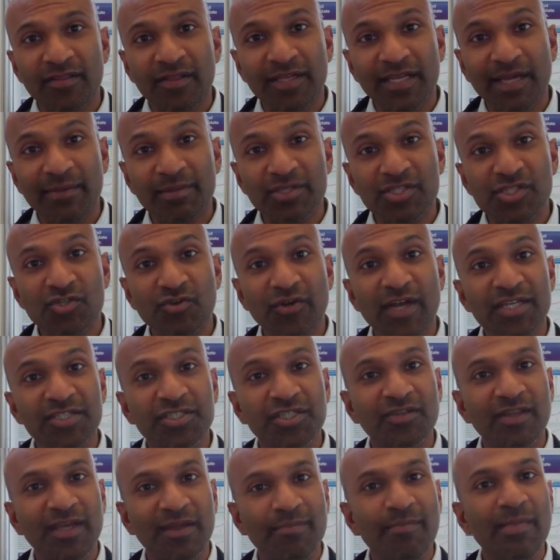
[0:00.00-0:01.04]

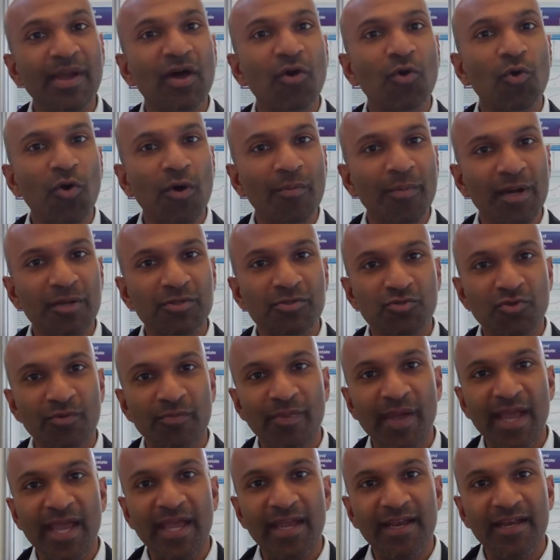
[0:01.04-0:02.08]
demonstration that male hormones
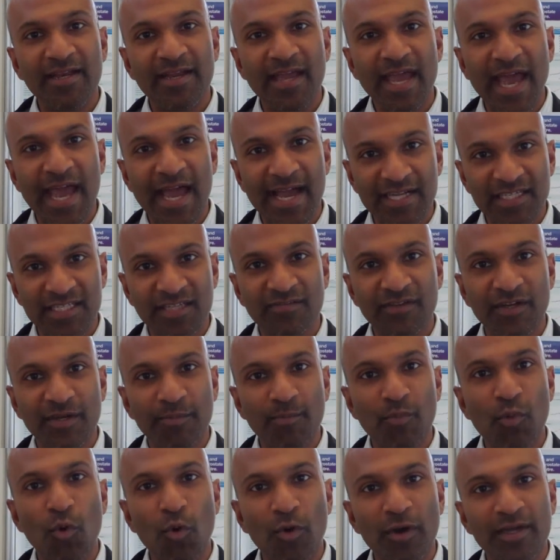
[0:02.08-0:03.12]
remain active and
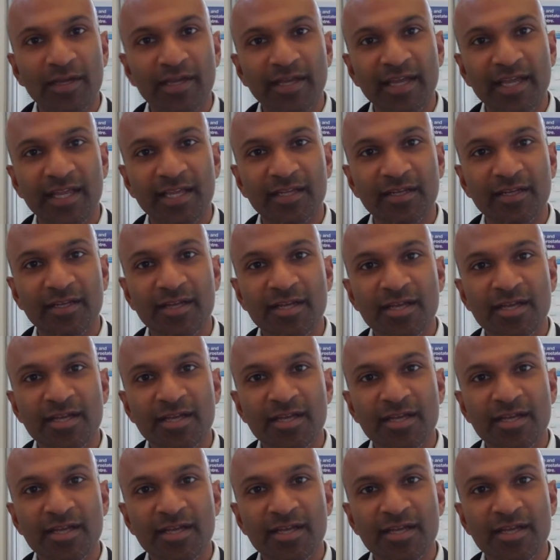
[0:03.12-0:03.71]
important in